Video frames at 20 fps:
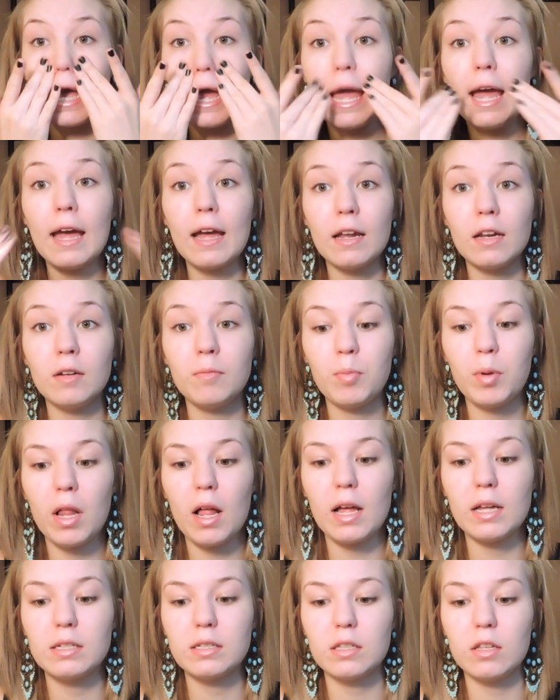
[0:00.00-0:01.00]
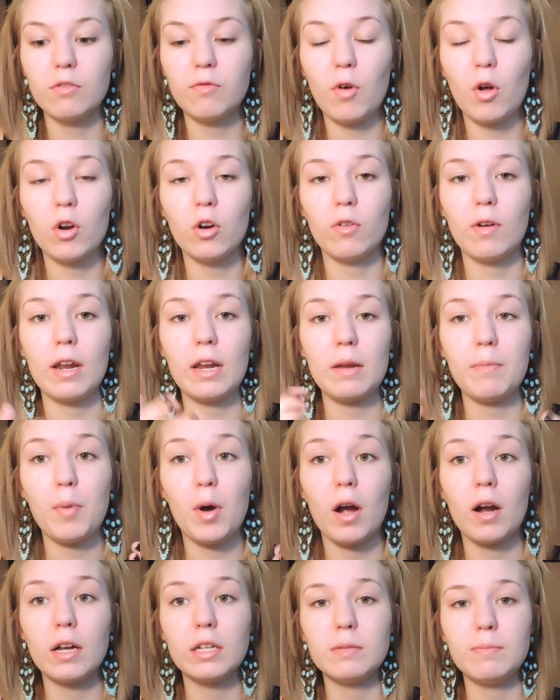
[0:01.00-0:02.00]
And plus the photo ready
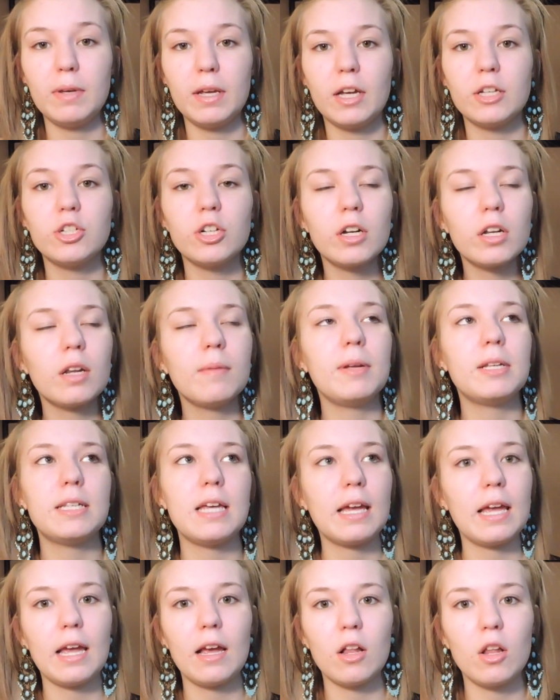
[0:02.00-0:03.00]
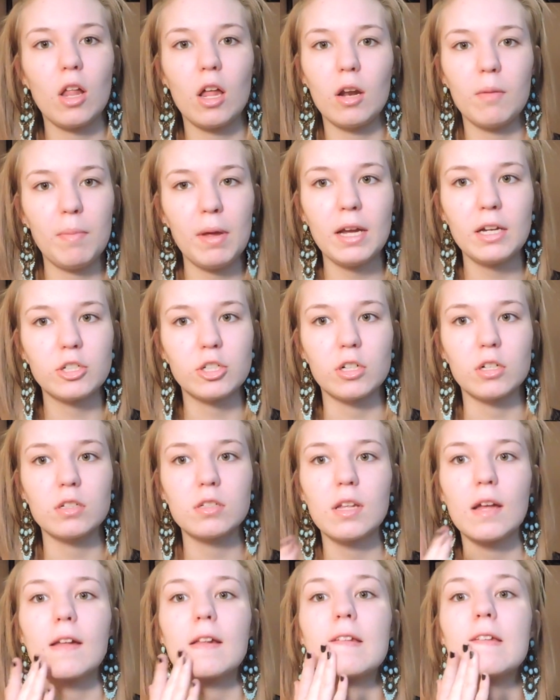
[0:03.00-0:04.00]
part is because you're going to be taking a lot of
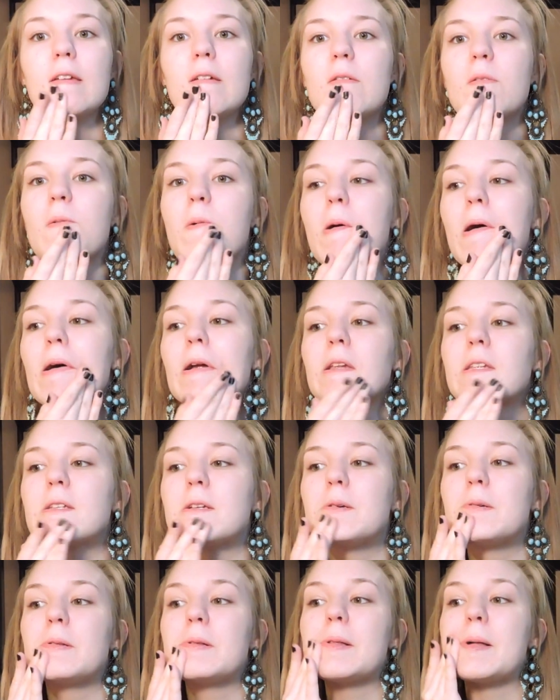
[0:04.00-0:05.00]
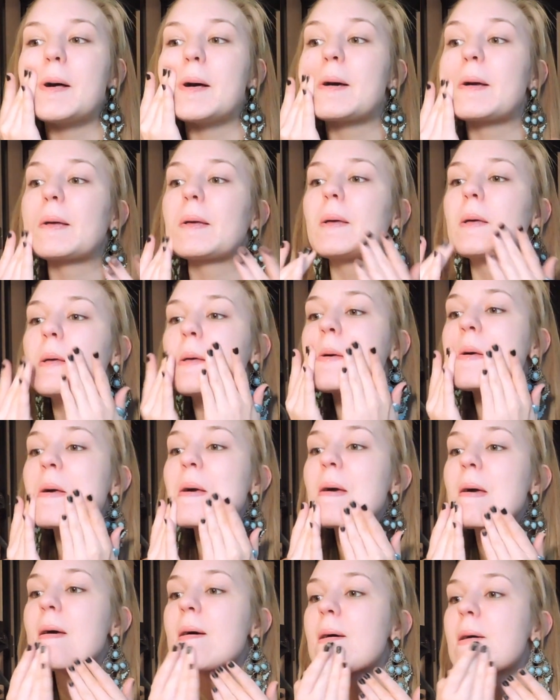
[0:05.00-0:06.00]
pictures and you want to look
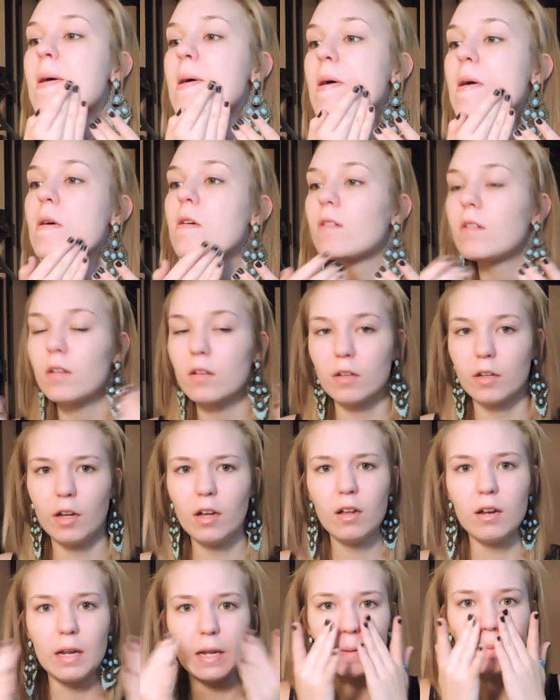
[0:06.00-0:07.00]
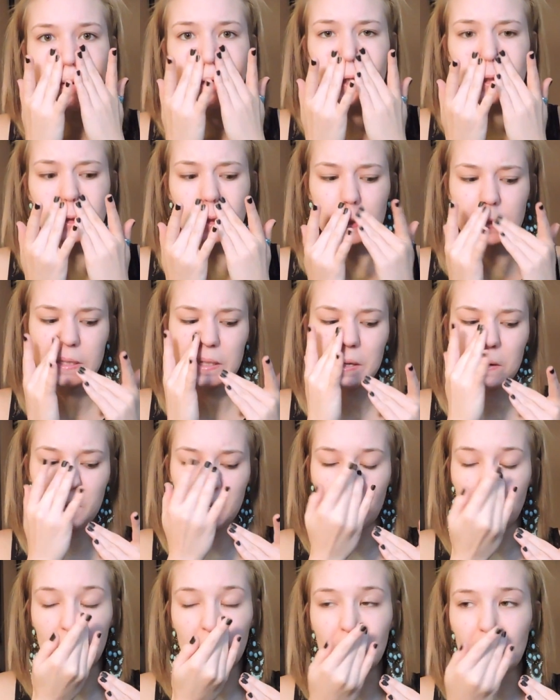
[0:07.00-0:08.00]
good in pictures. You don't
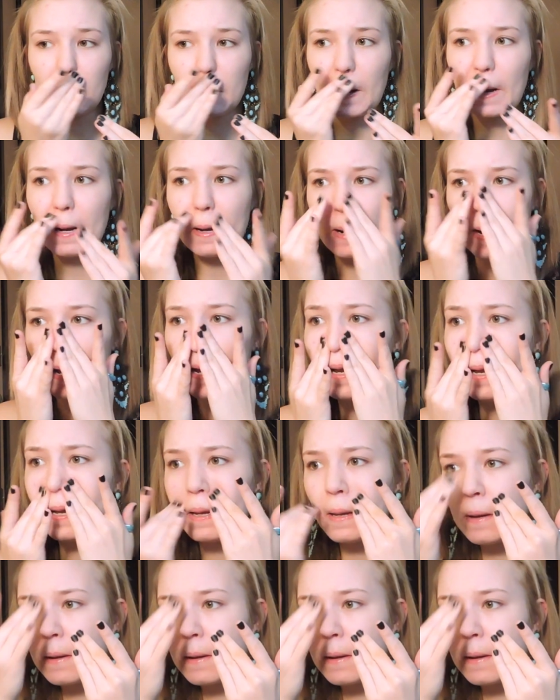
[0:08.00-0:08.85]
want to look cray-cray.